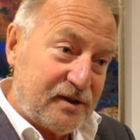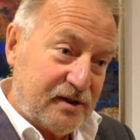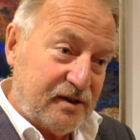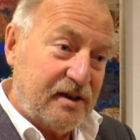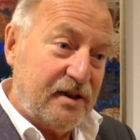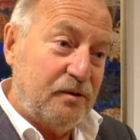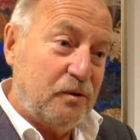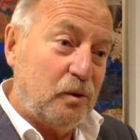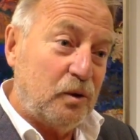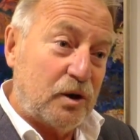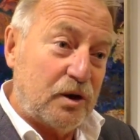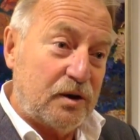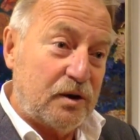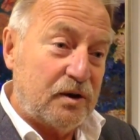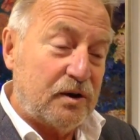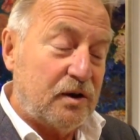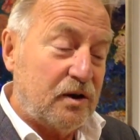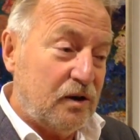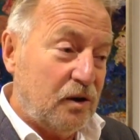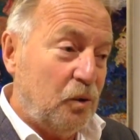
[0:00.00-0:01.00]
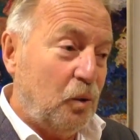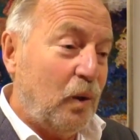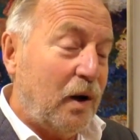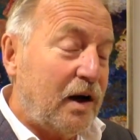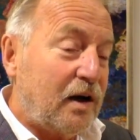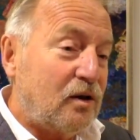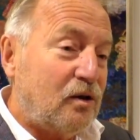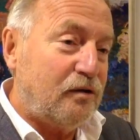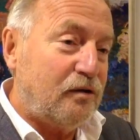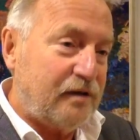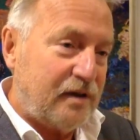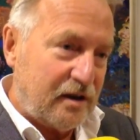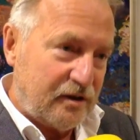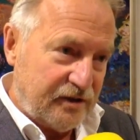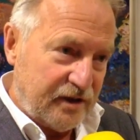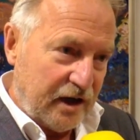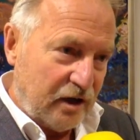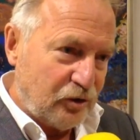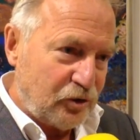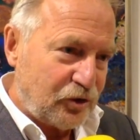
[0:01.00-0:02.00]
They were aware our
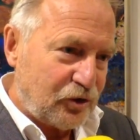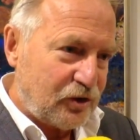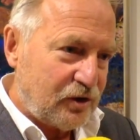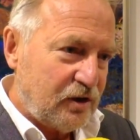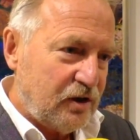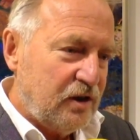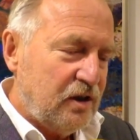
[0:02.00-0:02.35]
doubts,